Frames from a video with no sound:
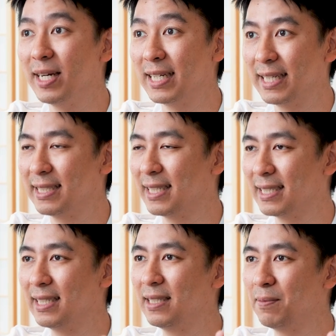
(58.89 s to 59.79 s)
it against
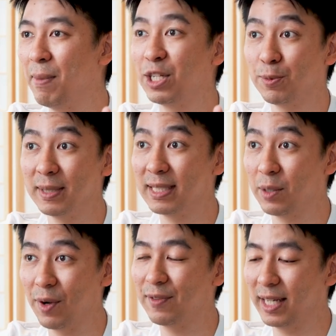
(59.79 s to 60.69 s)
the measurements
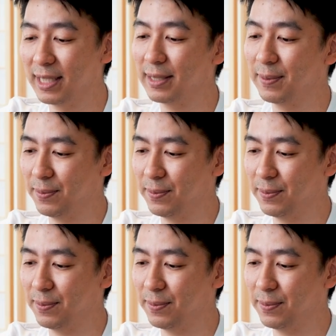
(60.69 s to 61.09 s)
that we've taken.